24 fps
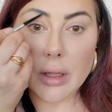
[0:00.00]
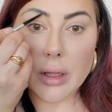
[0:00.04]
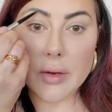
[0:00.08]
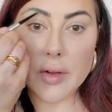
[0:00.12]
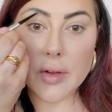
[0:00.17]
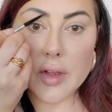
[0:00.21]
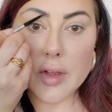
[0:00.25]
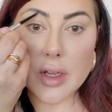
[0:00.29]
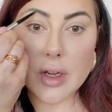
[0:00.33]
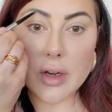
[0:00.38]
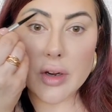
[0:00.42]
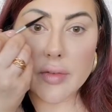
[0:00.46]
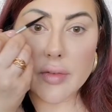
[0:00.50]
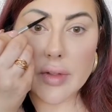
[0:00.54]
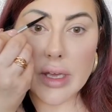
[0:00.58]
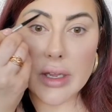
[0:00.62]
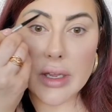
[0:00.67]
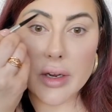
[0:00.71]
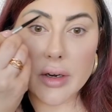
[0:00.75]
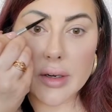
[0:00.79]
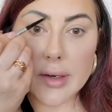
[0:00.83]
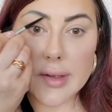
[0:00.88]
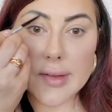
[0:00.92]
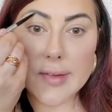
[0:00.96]
take care of that
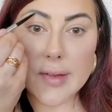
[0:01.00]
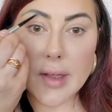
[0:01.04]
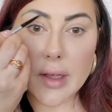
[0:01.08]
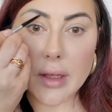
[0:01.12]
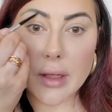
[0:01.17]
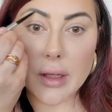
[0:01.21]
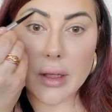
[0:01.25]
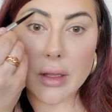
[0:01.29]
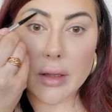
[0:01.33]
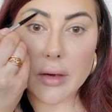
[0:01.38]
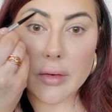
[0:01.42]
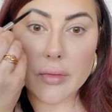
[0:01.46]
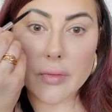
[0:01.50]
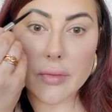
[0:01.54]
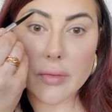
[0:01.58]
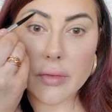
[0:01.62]
here in a second.